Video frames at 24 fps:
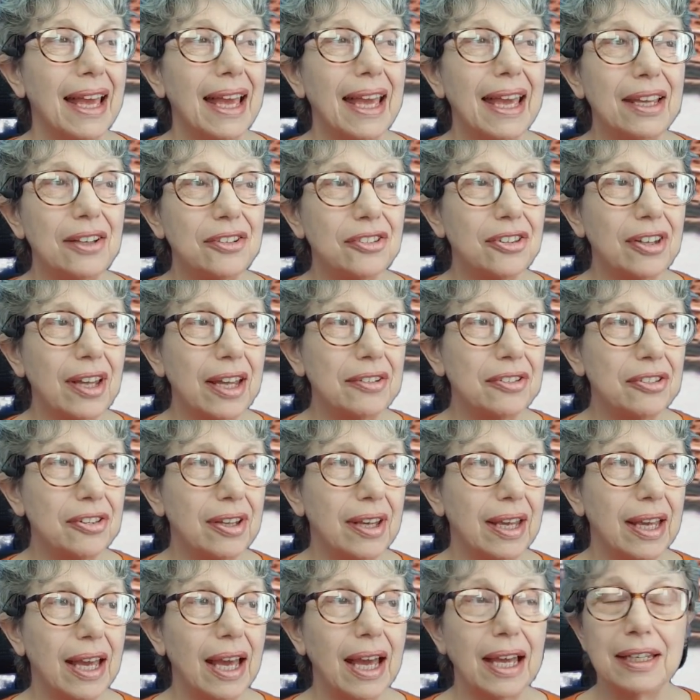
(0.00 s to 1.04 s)
it says
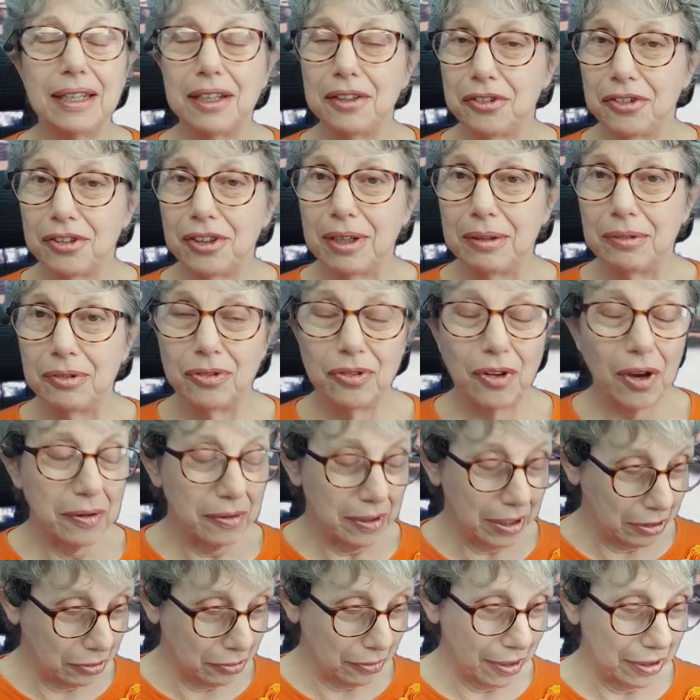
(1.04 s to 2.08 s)
here, and it seems
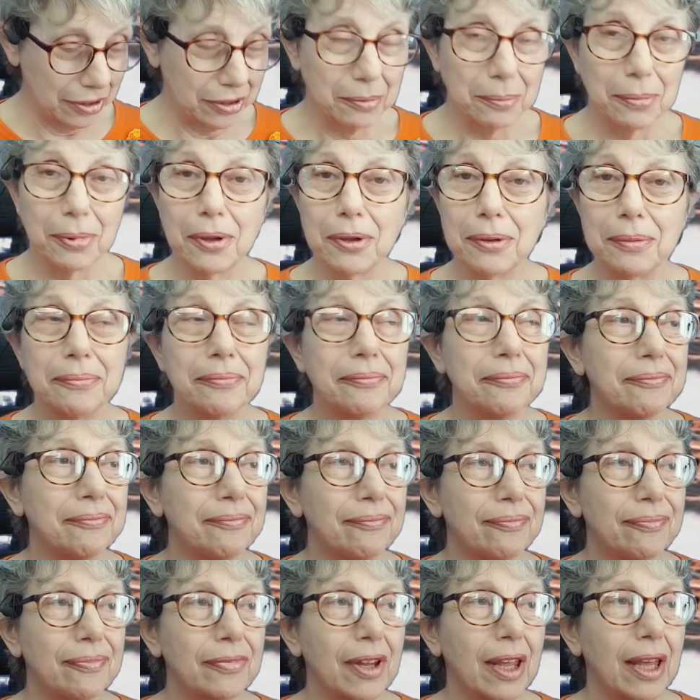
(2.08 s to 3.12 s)
very credible,
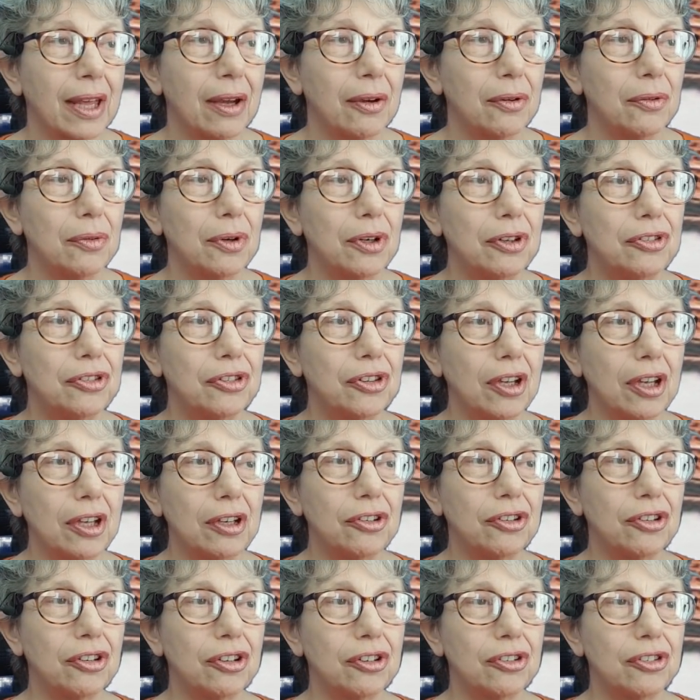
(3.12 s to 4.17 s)

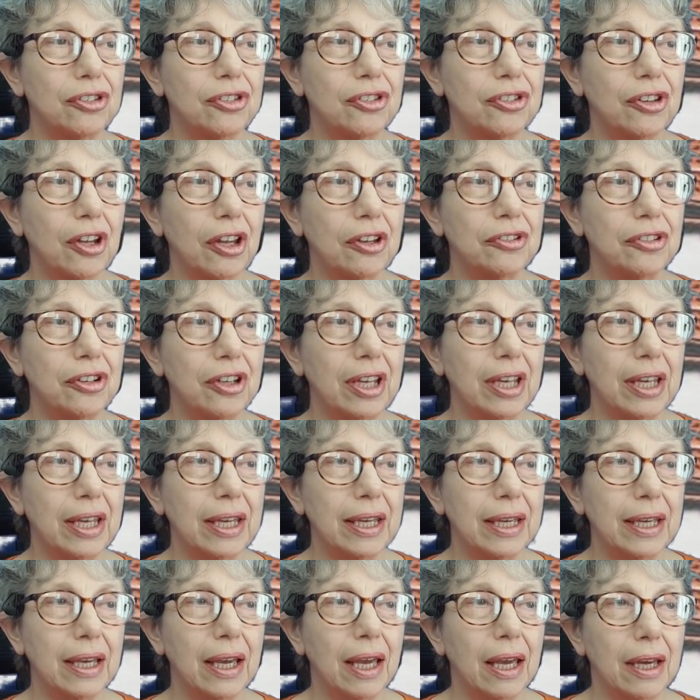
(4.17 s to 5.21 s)
researchers
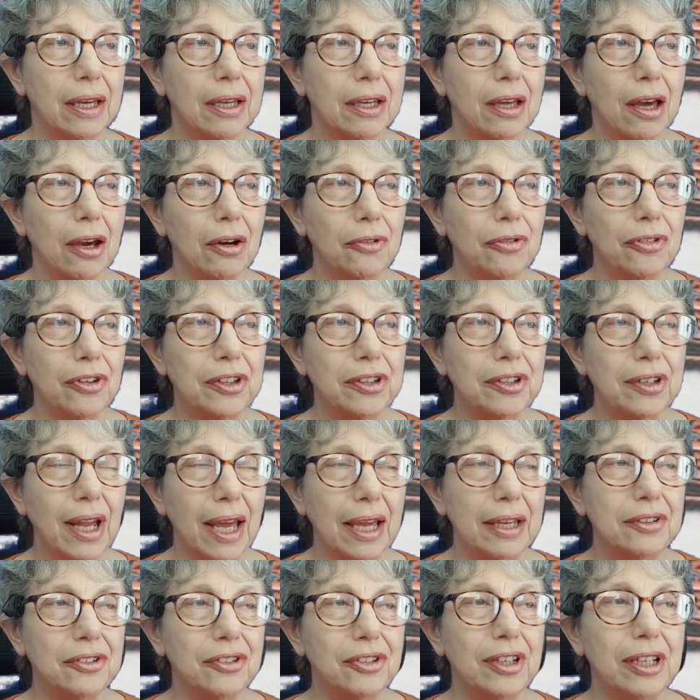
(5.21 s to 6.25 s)
studying
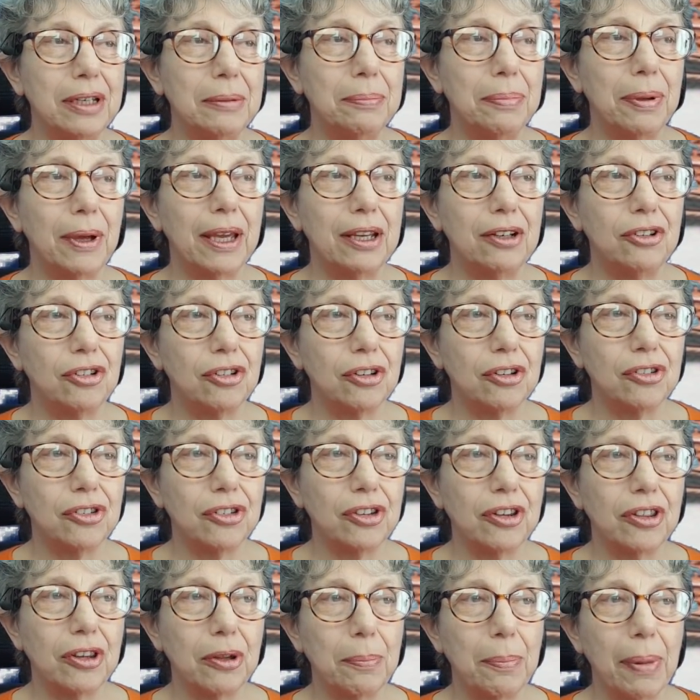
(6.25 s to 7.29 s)
COVID-19 patients
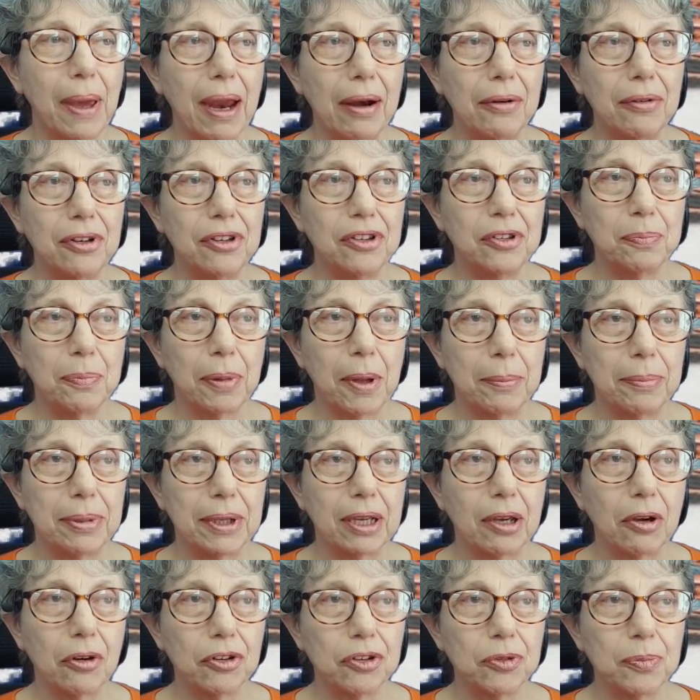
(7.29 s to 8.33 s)
in the Paris
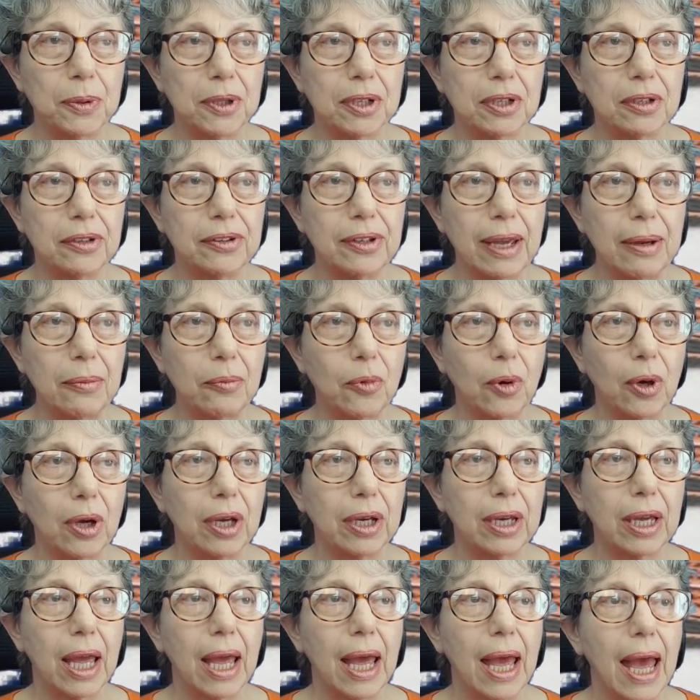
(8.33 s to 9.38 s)
Public Hospital
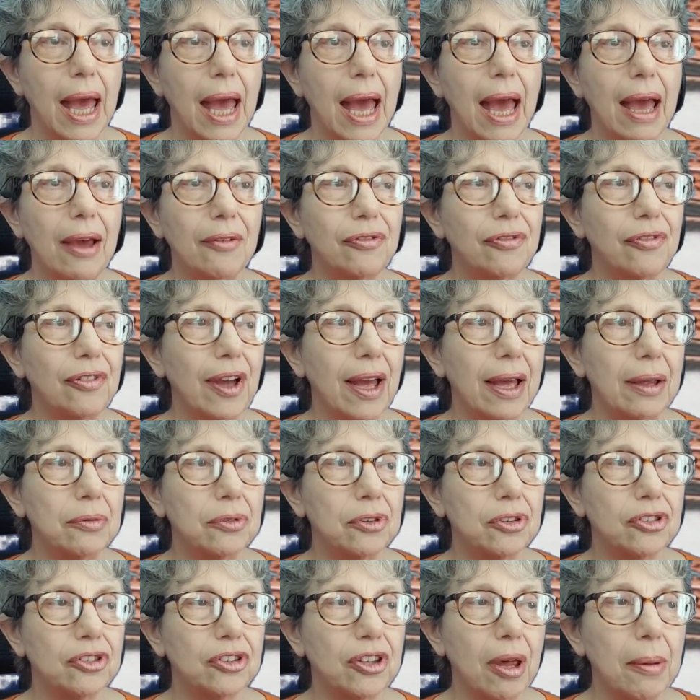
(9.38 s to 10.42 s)
network have
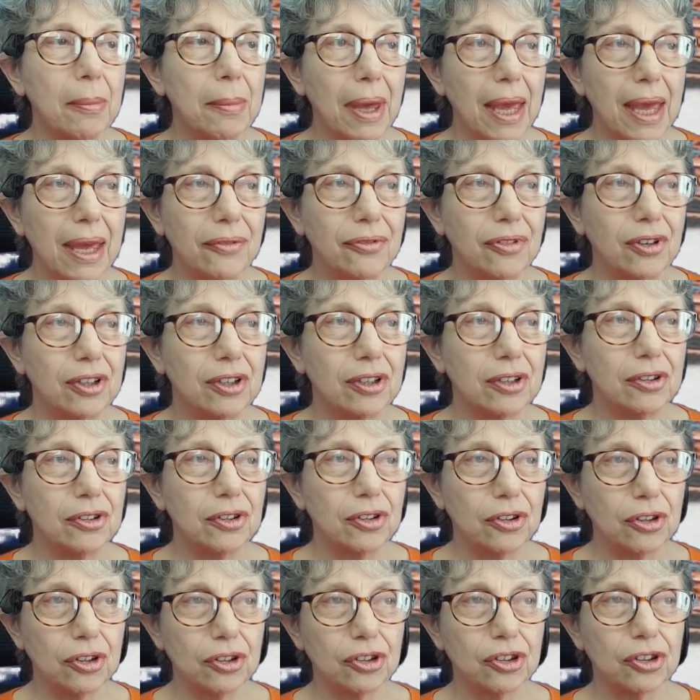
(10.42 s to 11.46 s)
found some
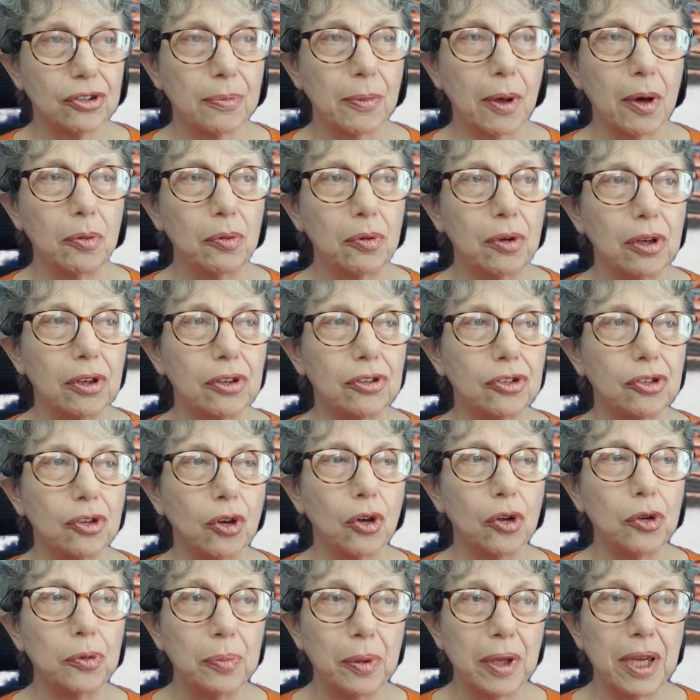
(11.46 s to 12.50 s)
evidence that smokers
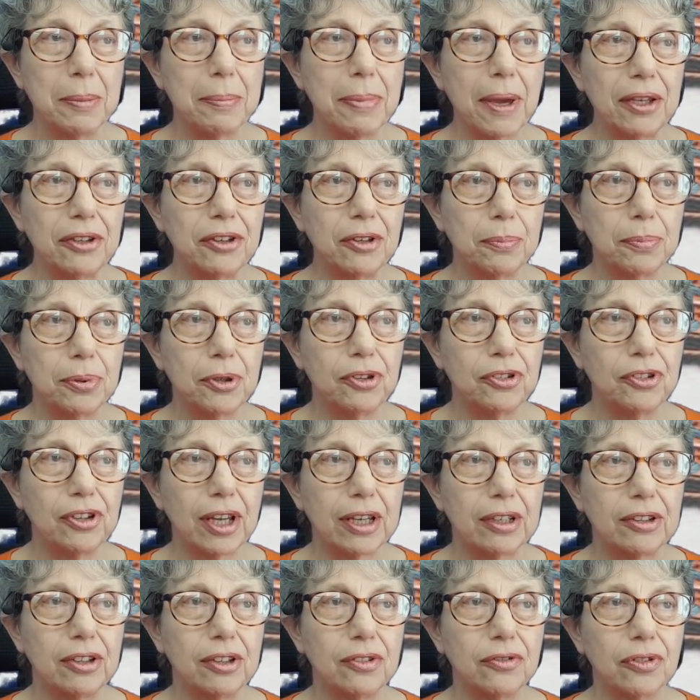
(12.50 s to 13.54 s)
could be better
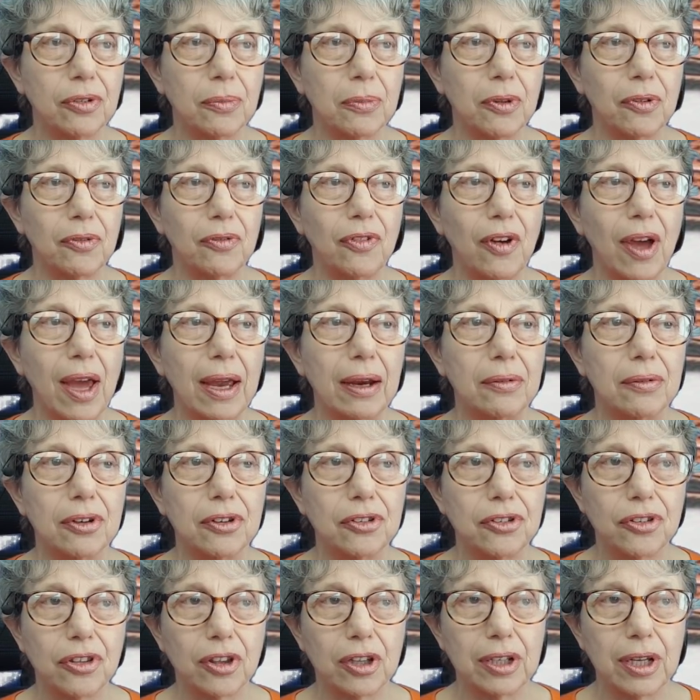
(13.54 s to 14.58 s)
protected from the
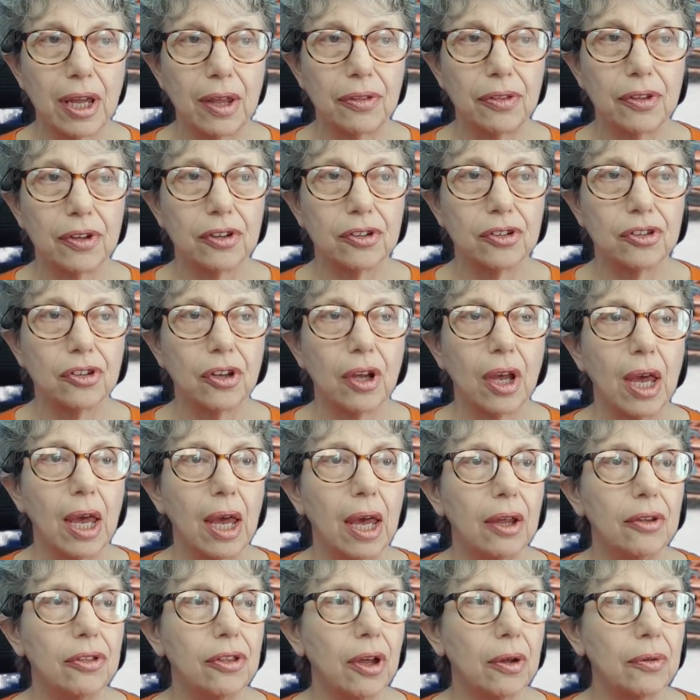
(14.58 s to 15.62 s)
virus than others,
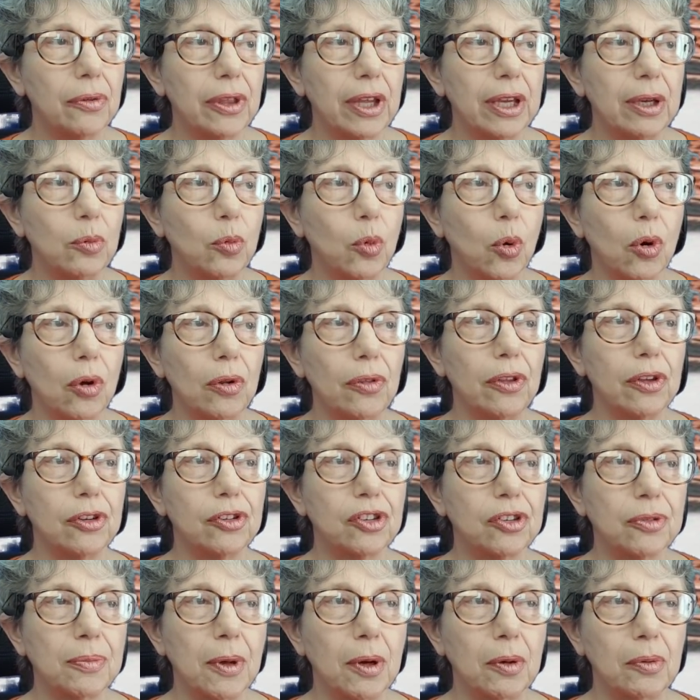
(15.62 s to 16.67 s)
though they warn that
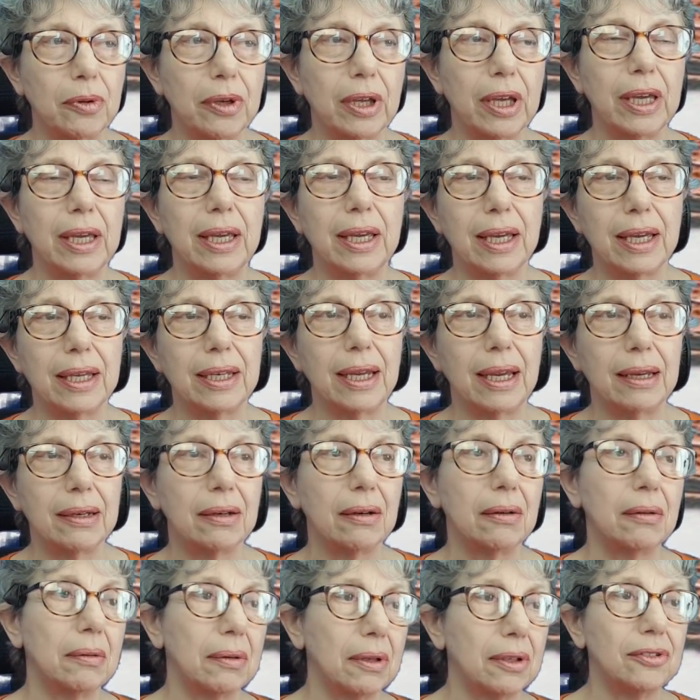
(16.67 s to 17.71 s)
smoking can
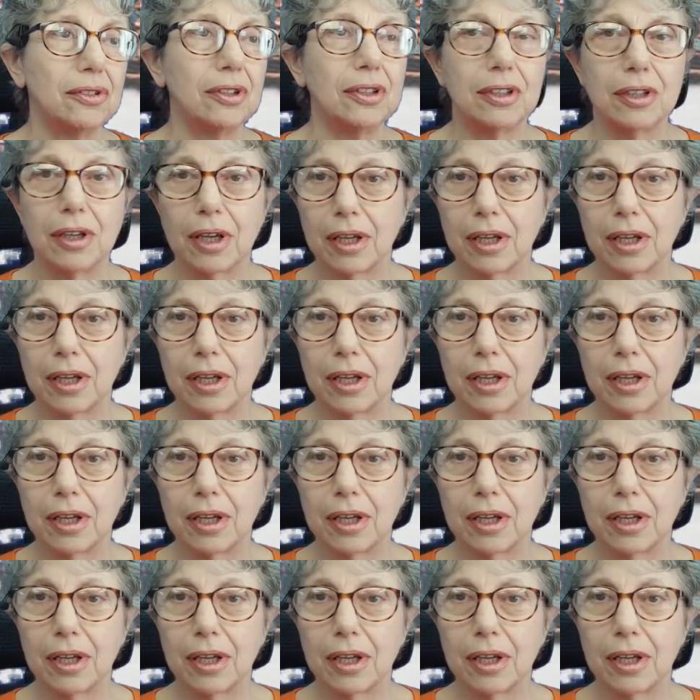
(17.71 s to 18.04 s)
aggravate